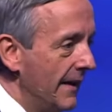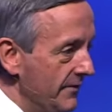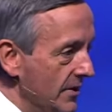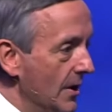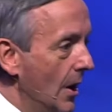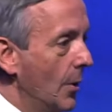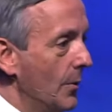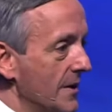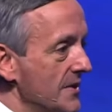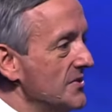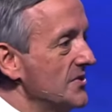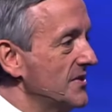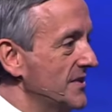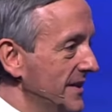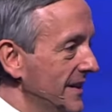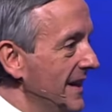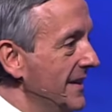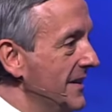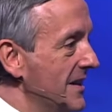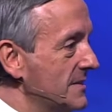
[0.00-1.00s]
Have you
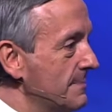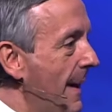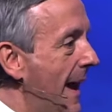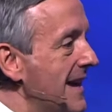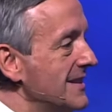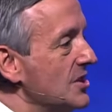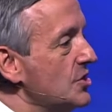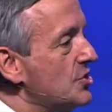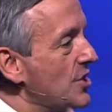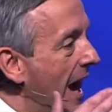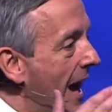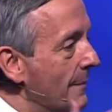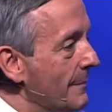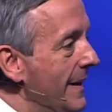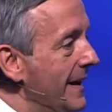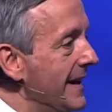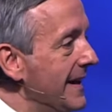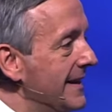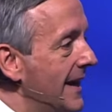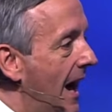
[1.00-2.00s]
noticed in this passage how
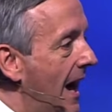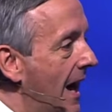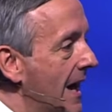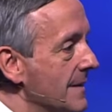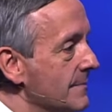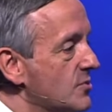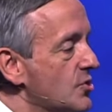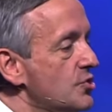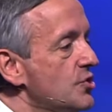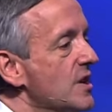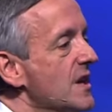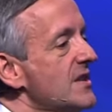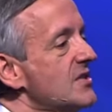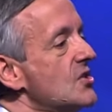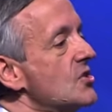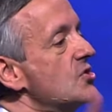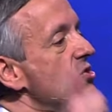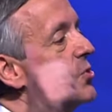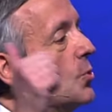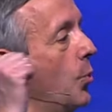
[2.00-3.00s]
many times
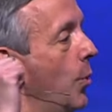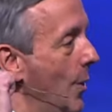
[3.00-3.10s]
Jesus